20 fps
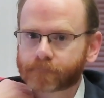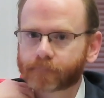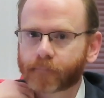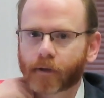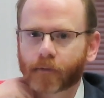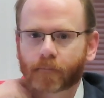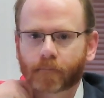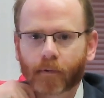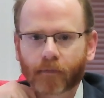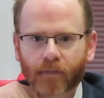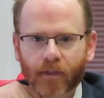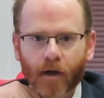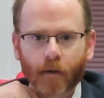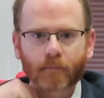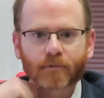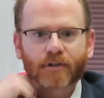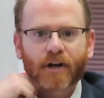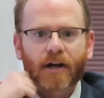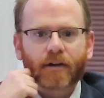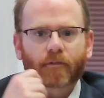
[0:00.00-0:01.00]
But the
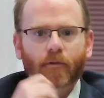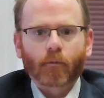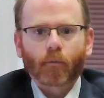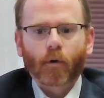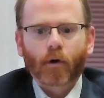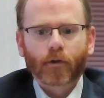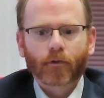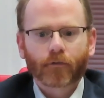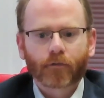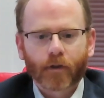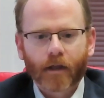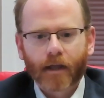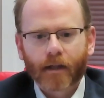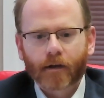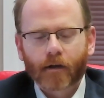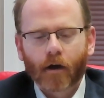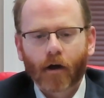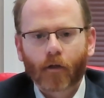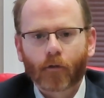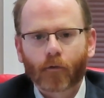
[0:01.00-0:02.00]
upshot of it was
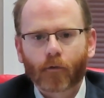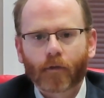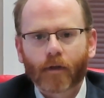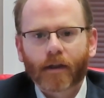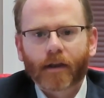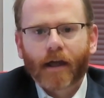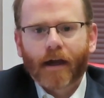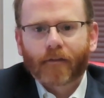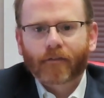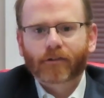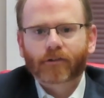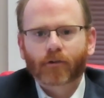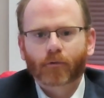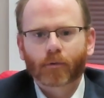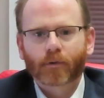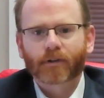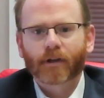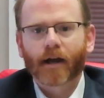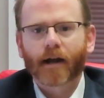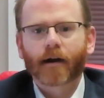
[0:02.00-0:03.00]
that other than having to
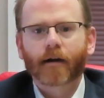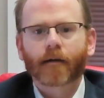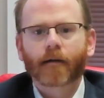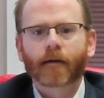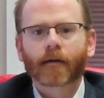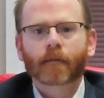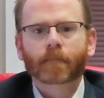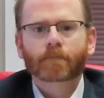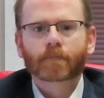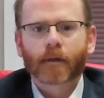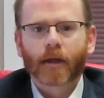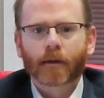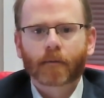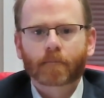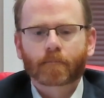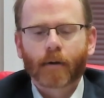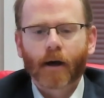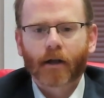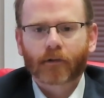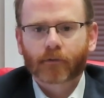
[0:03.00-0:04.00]
retire
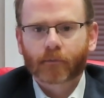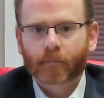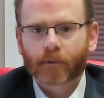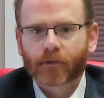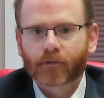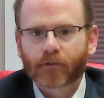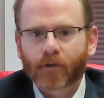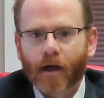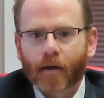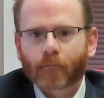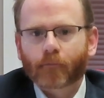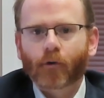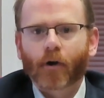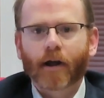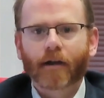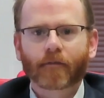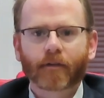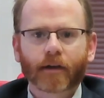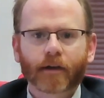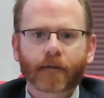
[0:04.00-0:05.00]
and possibly stop
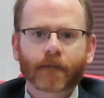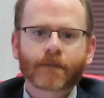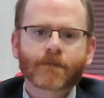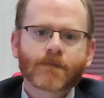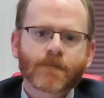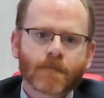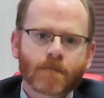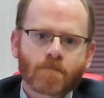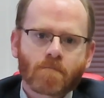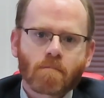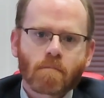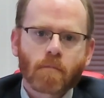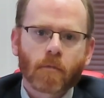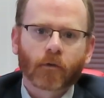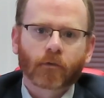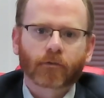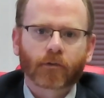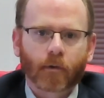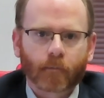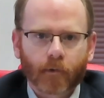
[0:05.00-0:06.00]
driving
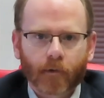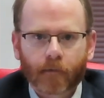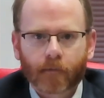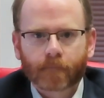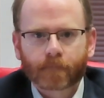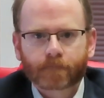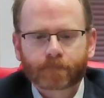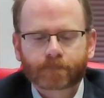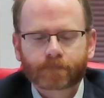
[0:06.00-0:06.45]
this summer,